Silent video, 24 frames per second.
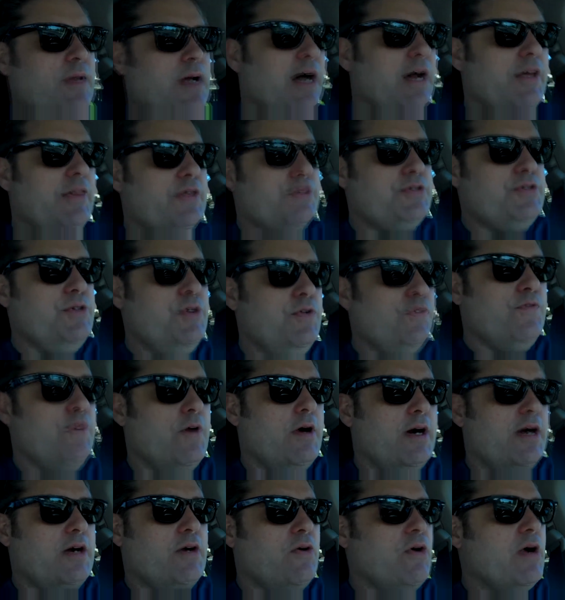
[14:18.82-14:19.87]
on this new
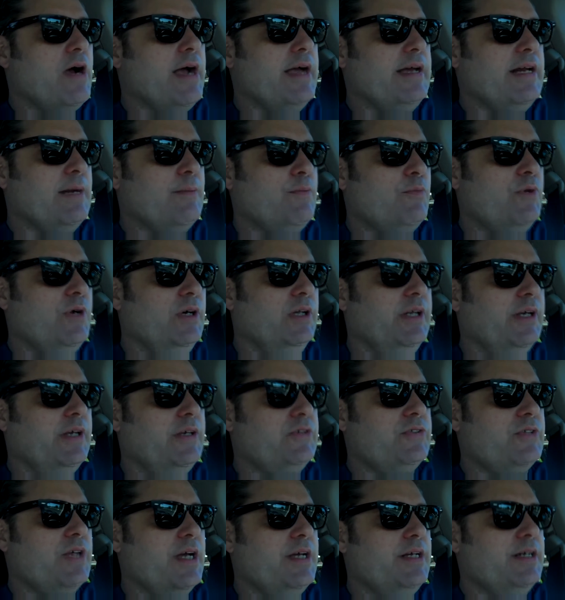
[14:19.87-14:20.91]
Far Cry, and I'm really
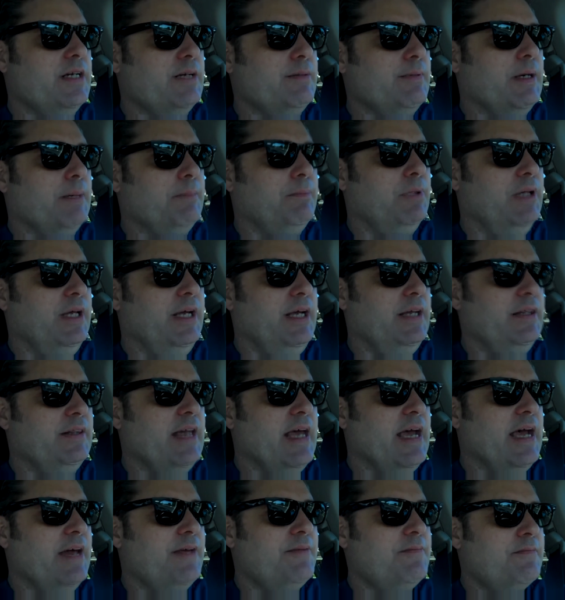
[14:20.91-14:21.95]
excited about playing
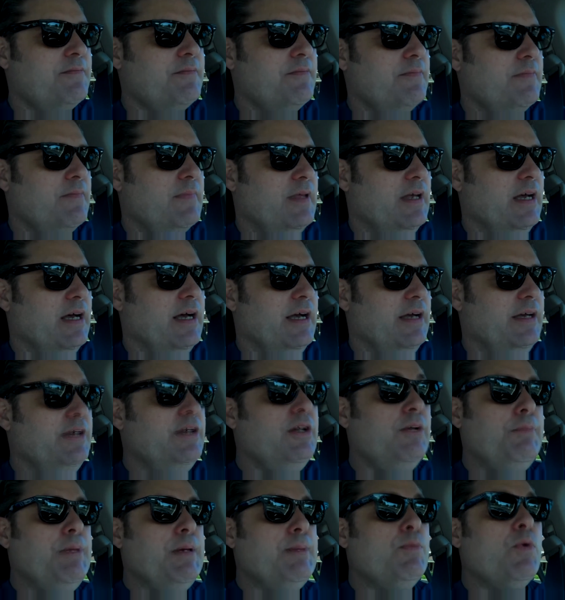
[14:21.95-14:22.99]
that. Uh,
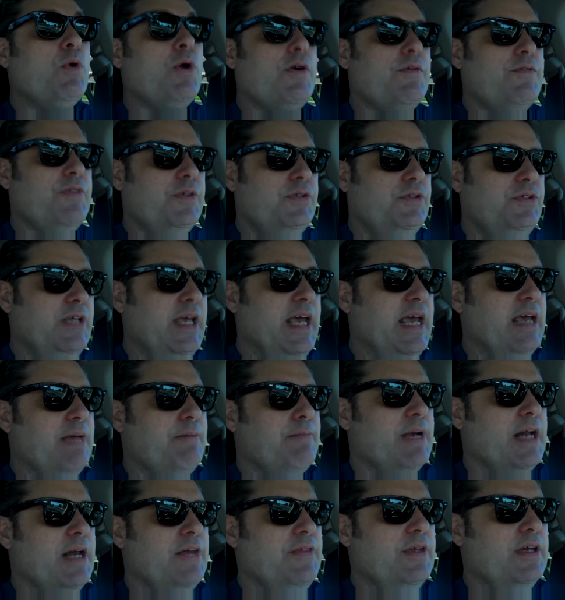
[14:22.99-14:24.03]
it'll be more of the
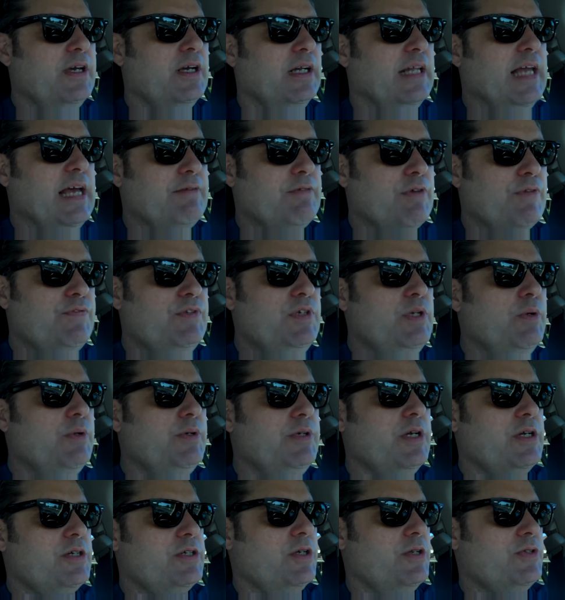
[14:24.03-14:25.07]
same, but I think it'll have a few
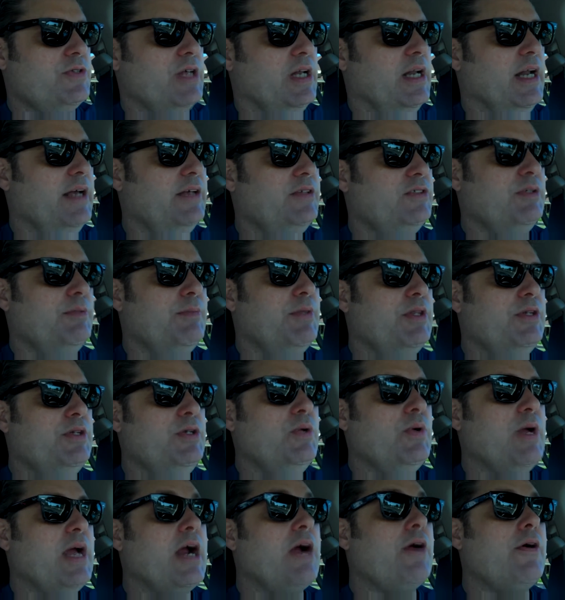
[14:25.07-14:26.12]
additions. I like some of the
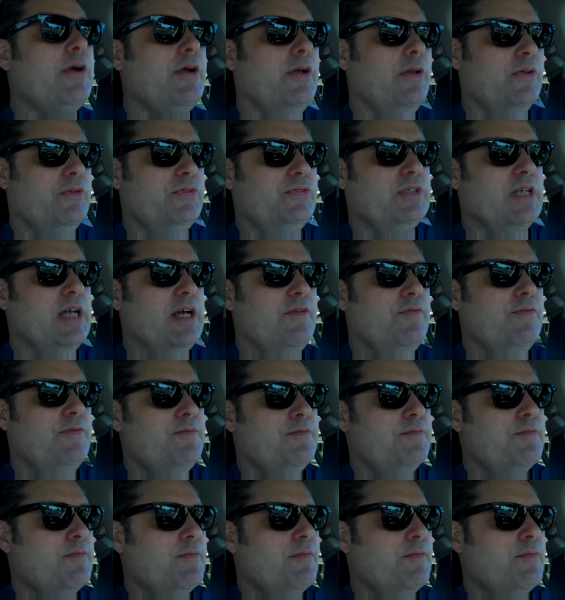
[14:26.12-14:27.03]
new aerial stuff